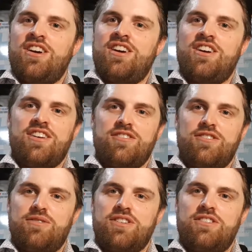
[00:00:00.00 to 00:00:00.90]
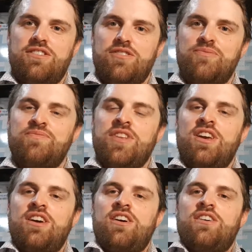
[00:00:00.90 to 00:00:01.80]
and I don't know what to do.
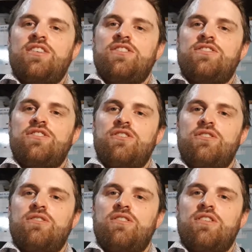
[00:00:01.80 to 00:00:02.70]
So,